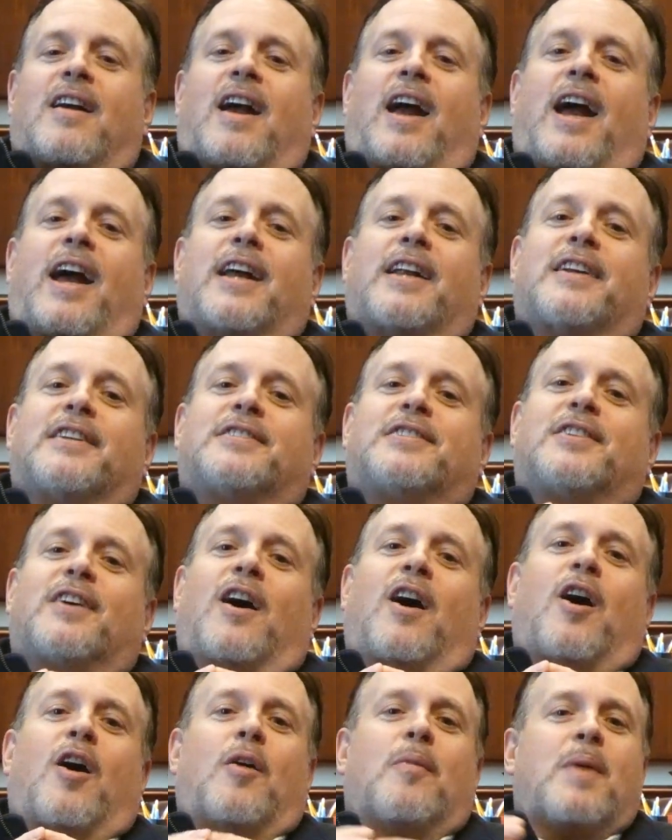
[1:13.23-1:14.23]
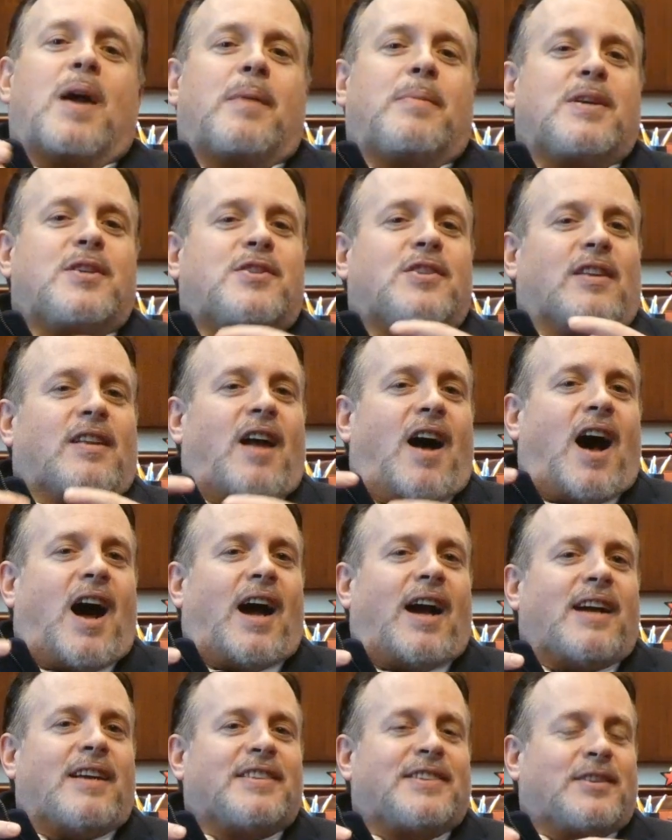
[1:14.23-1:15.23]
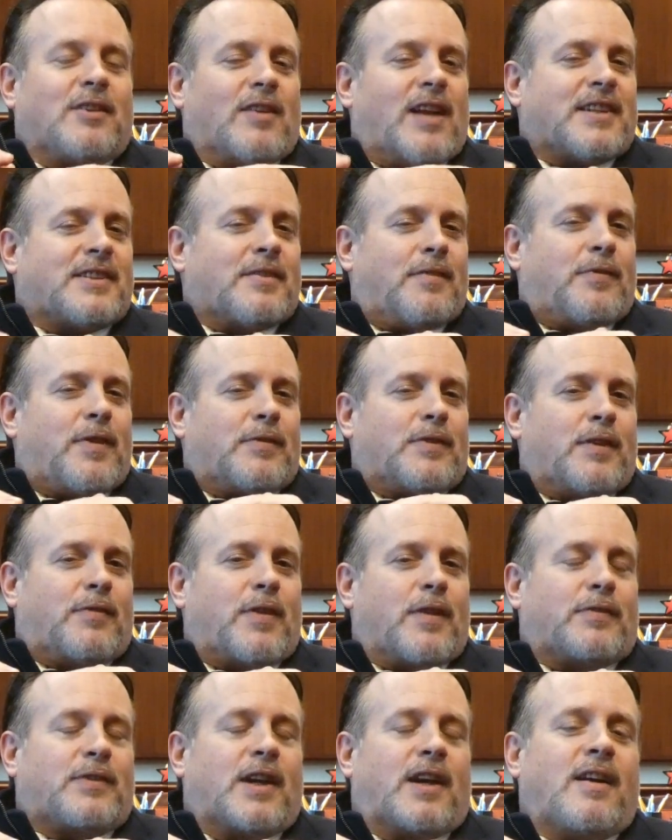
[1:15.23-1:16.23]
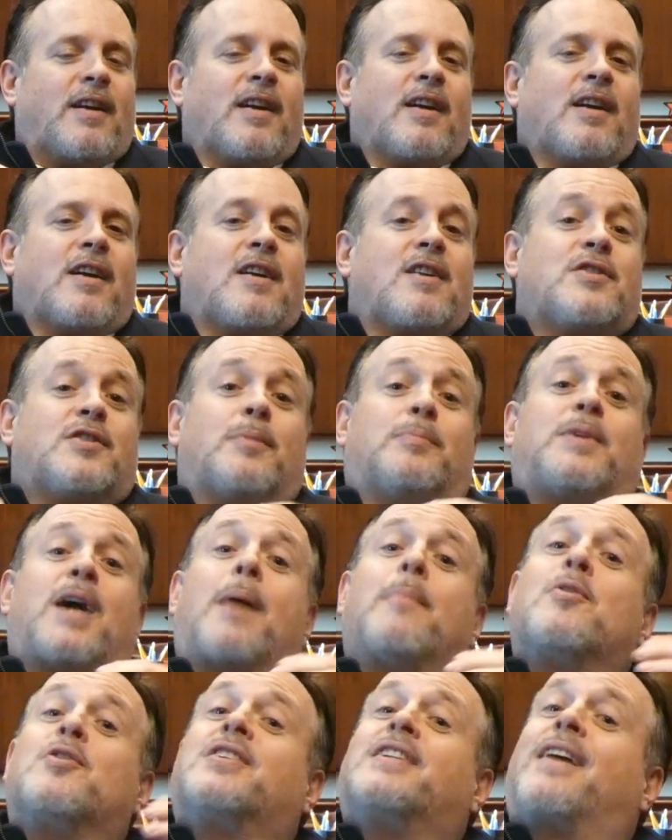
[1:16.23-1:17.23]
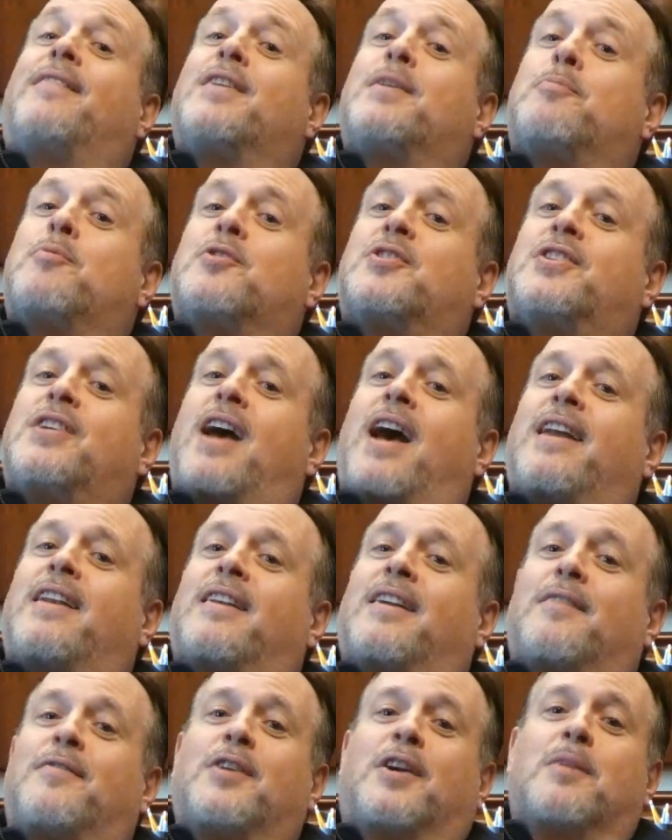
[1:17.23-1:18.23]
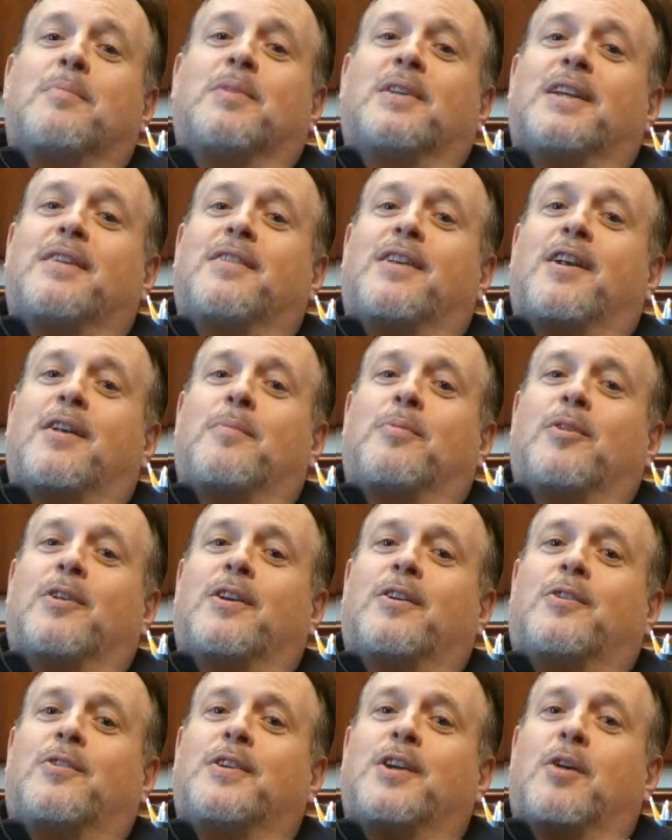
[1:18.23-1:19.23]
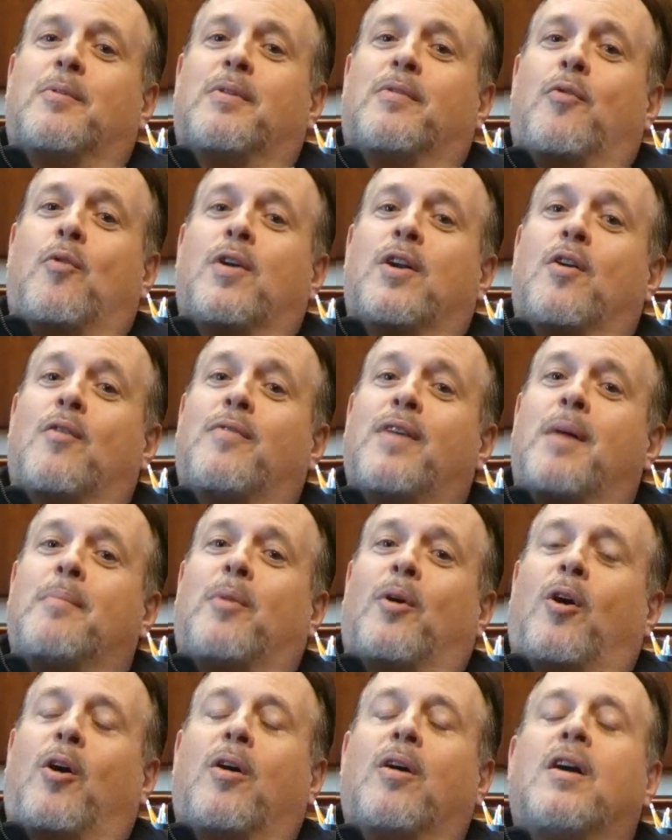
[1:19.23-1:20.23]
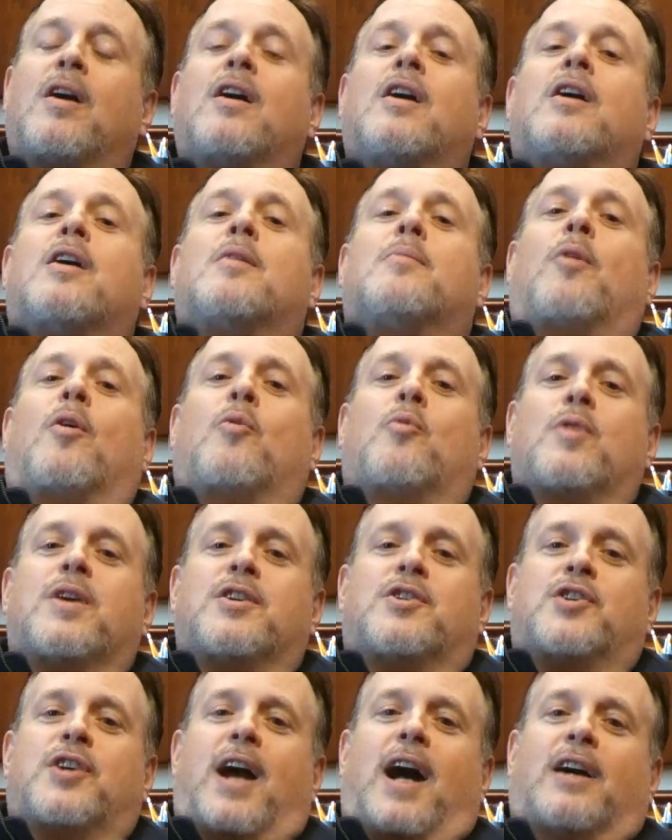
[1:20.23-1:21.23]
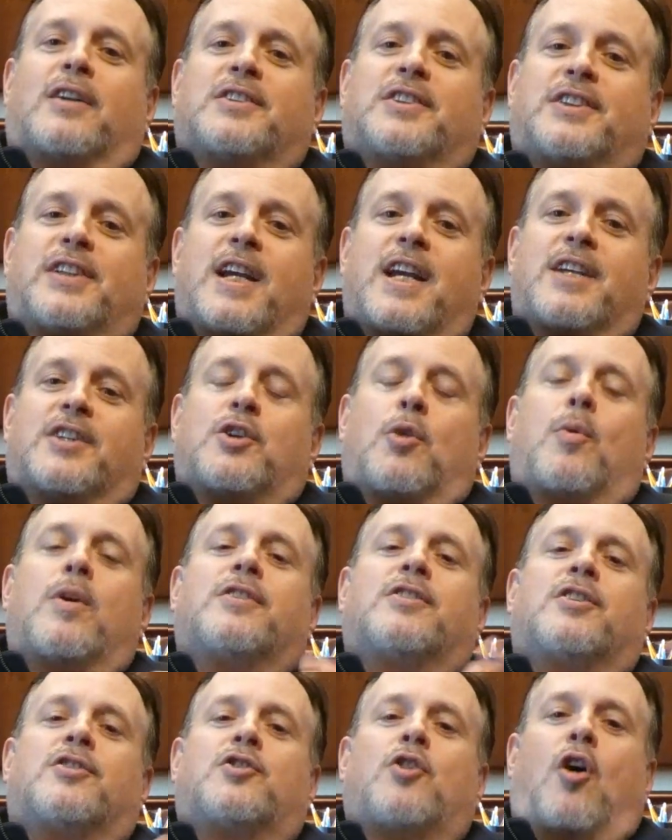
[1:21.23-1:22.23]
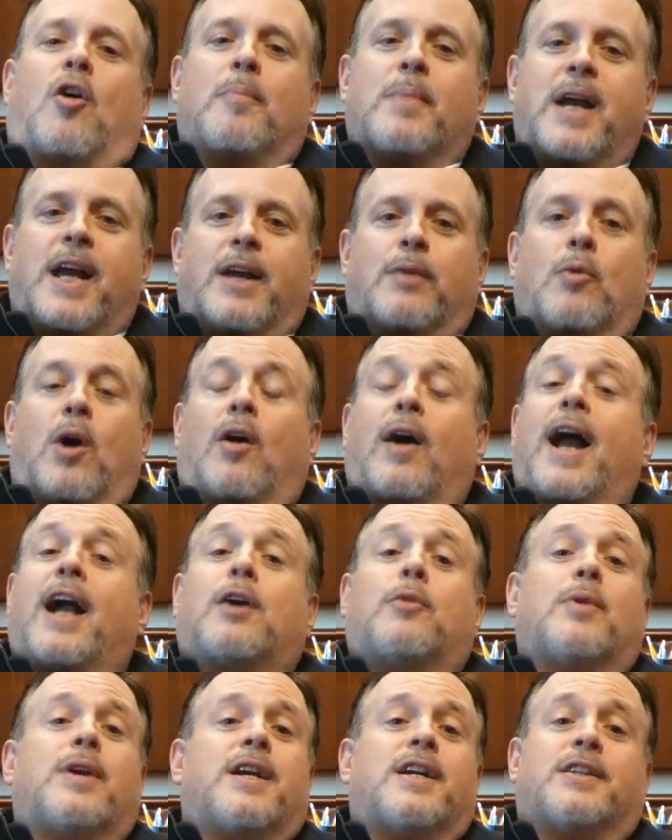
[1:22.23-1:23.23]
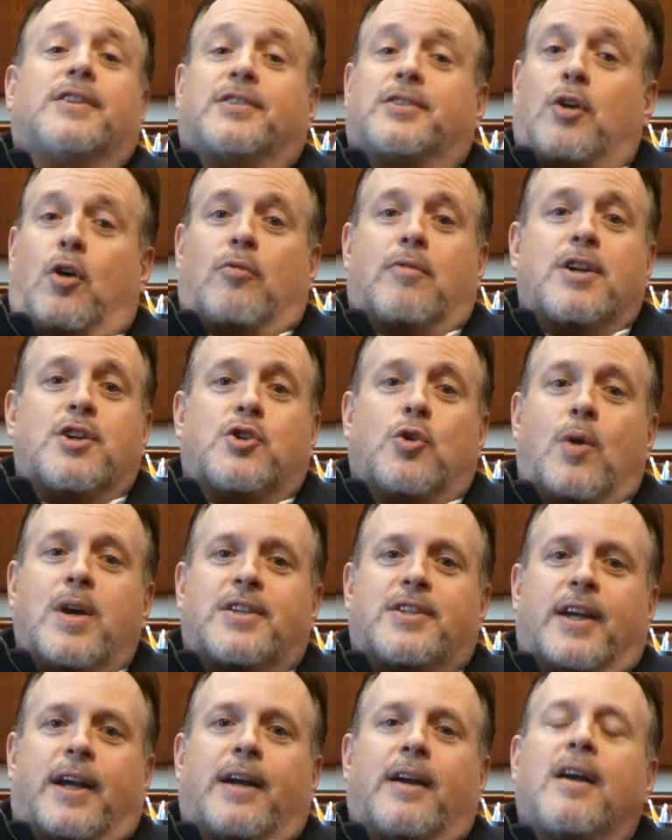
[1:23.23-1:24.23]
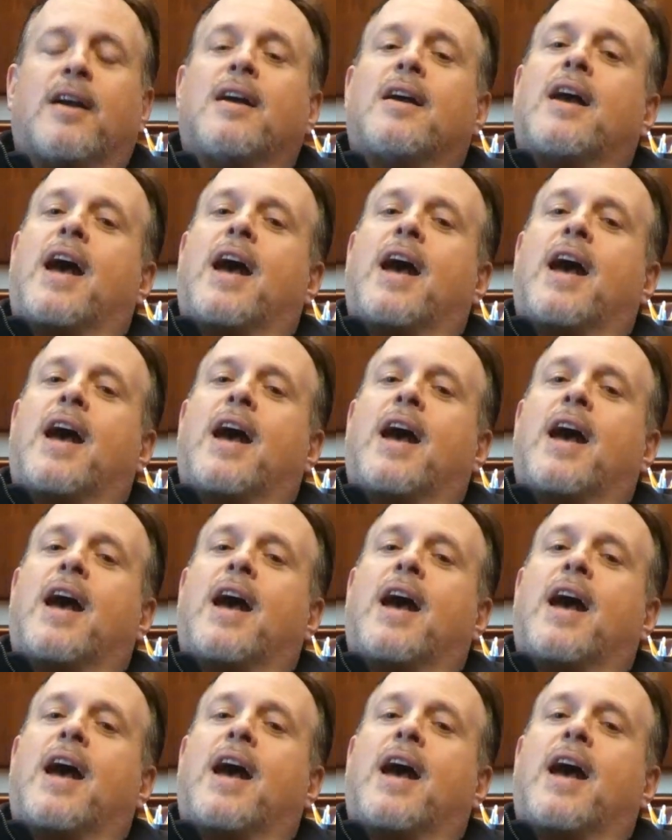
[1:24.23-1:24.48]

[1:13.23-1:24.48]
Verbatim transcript: And so maybe July, still less than 50 50. September, 70%, if you can believe it in a political year before November but we shall see. So, what does this all mean? Well, equities are rejoicing,